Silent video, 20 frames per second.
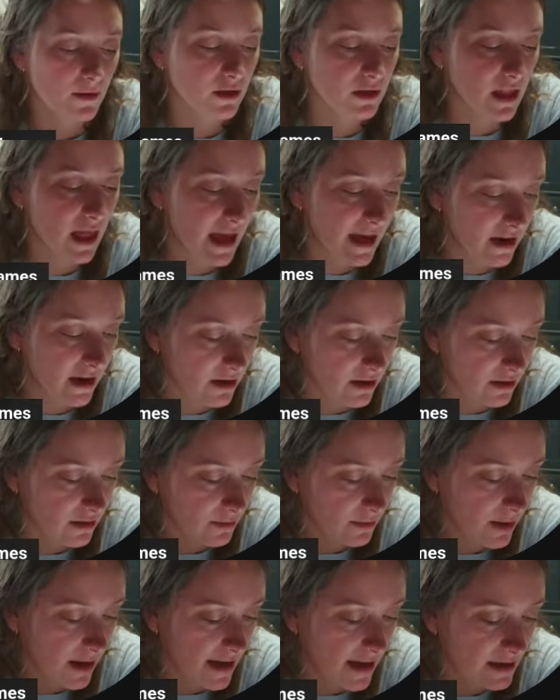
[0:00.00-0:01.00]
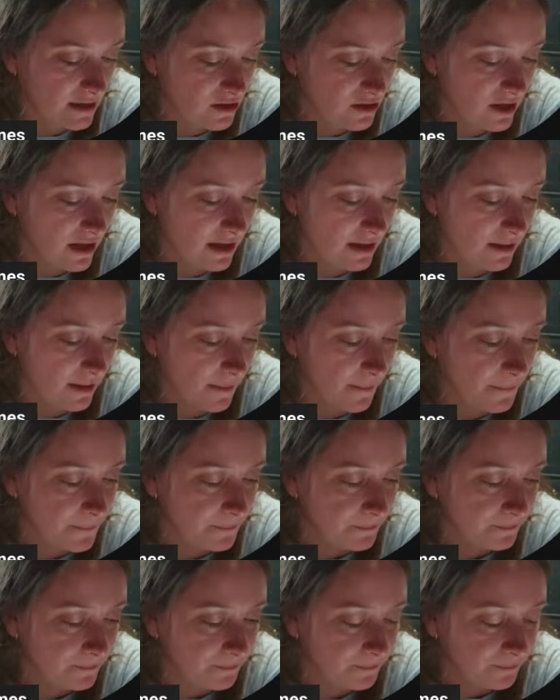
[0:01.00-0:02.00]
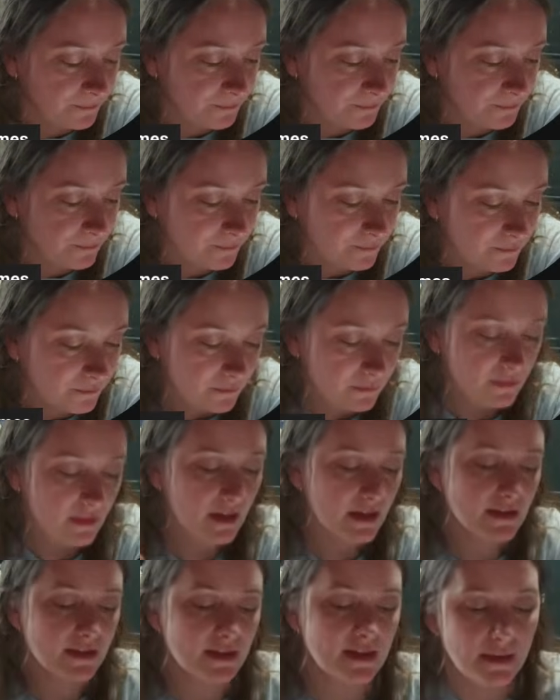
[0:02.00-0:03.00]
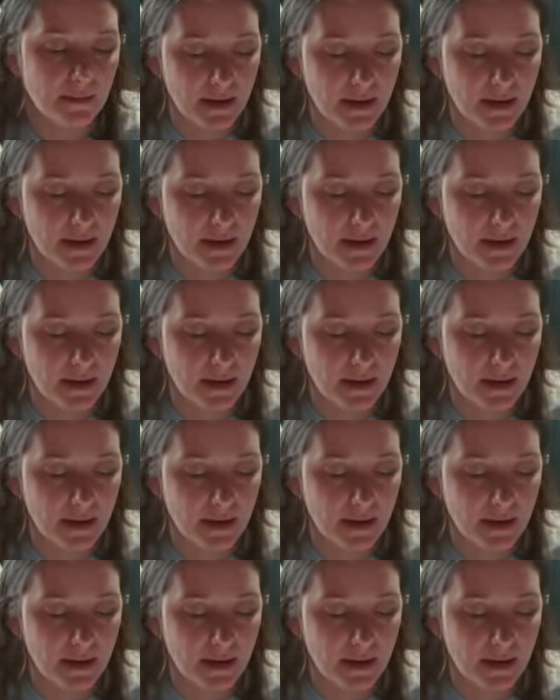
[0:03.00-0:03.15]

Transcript: layer, right? It's like they